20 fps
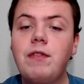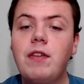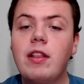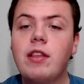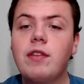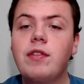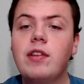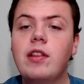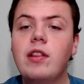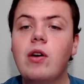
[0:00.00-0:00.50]

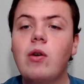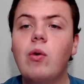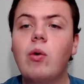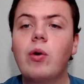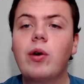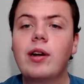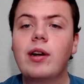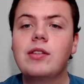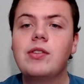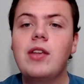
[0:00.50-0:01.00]
Defensively, though,
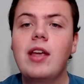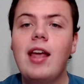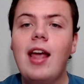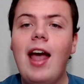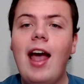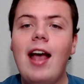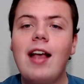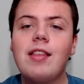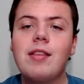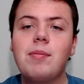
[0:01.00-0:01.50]
Oregon
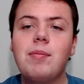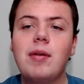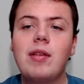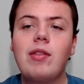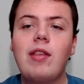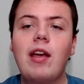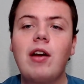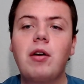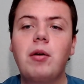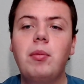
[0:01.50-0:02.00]
State hasn't
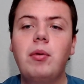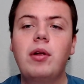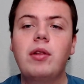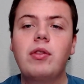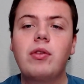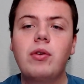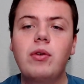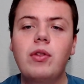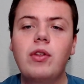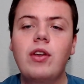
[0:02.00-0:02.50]
been terrible,
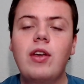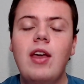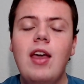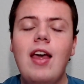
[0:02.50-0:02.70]
and certainly